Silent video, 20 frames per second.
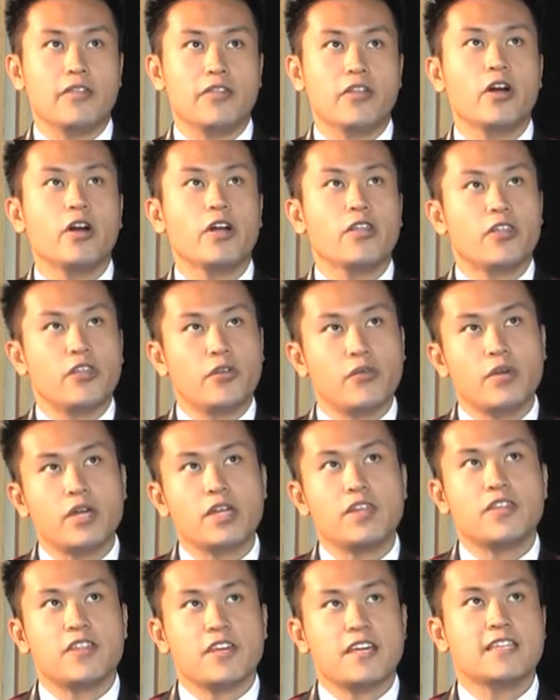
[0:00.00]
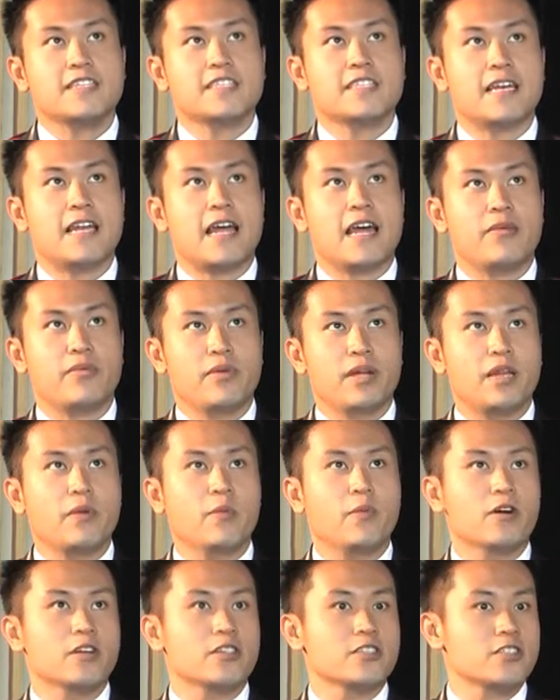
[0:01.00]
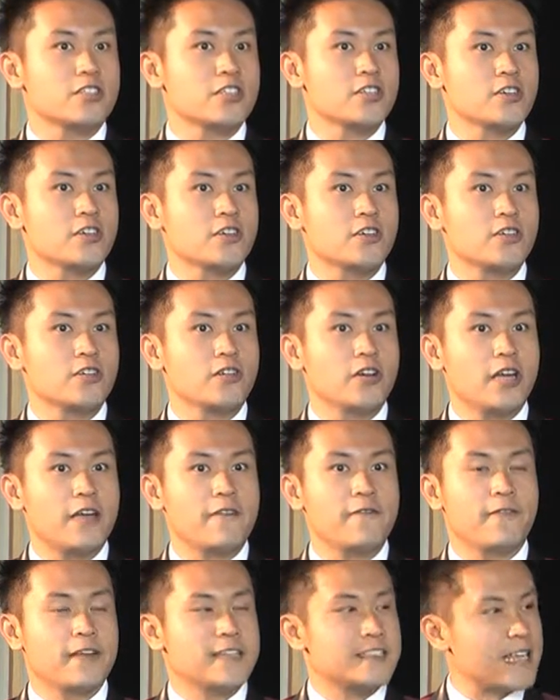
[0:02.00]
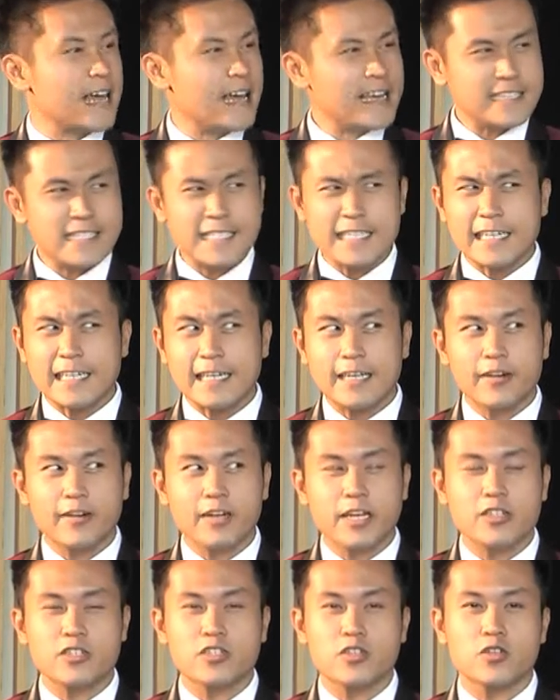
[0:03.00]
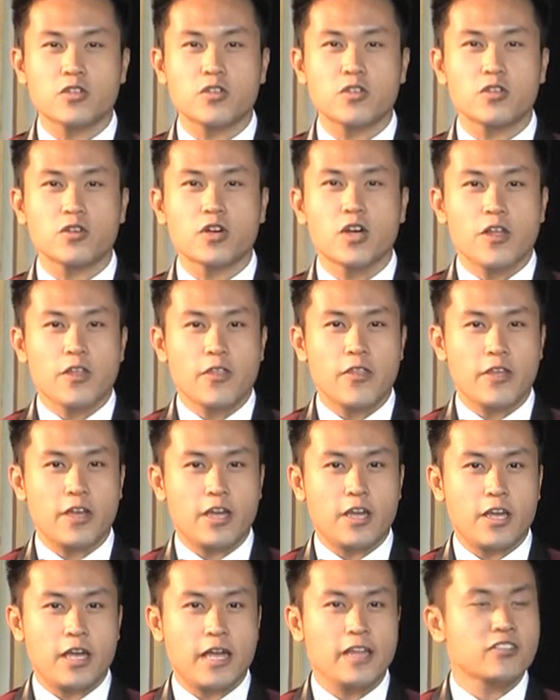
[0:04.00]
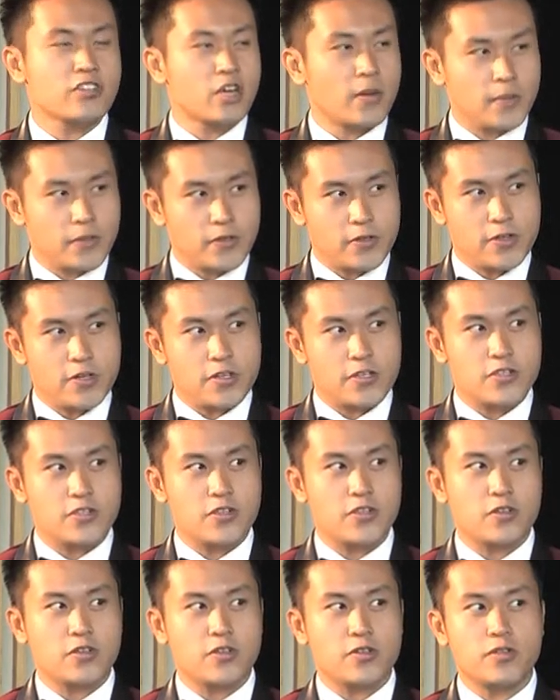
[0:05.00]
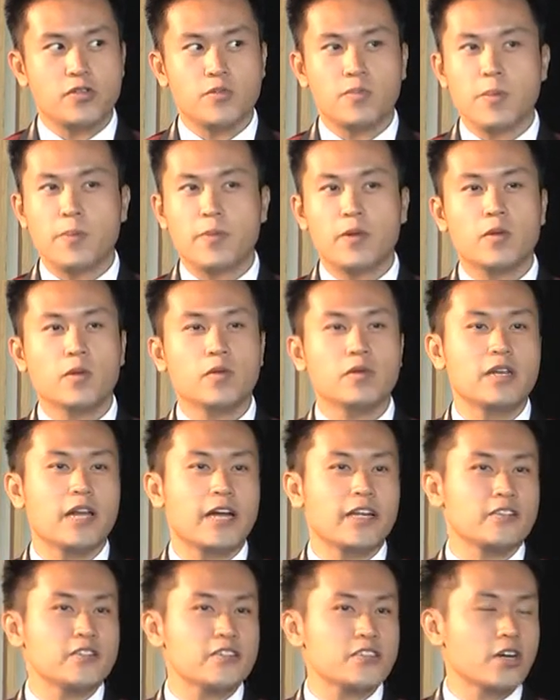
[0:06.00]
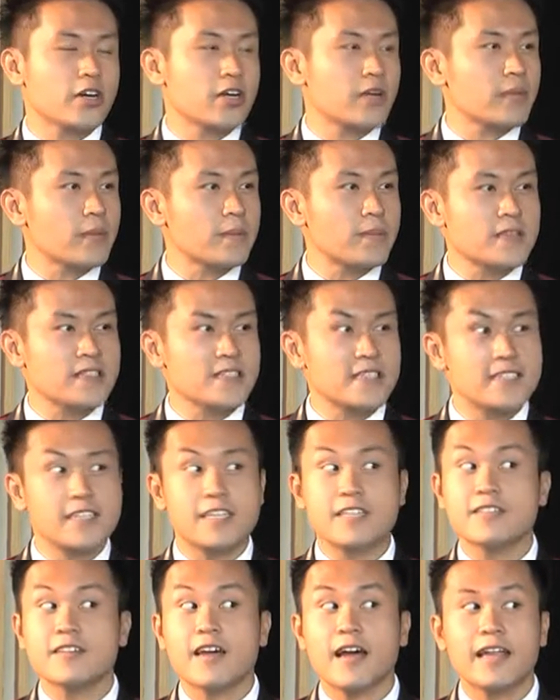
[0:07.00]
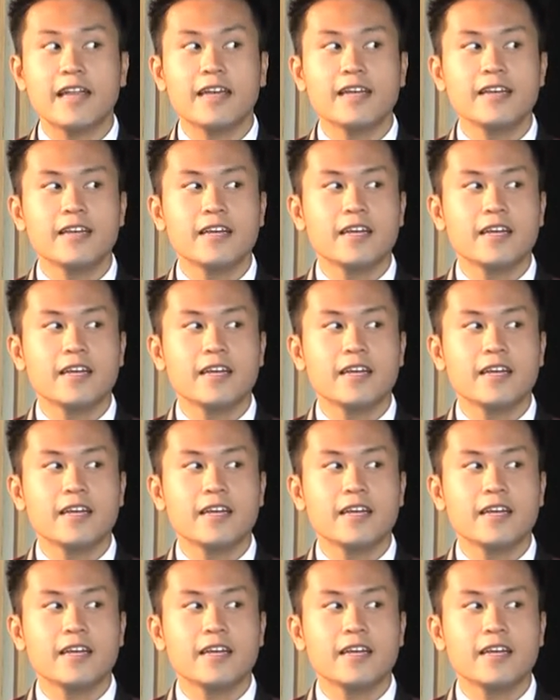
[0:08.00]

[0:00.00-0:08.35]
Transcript: there are three things that I really want to emphasize clearly to the entrepreneurs, to people who would like to start up a business in Thailand.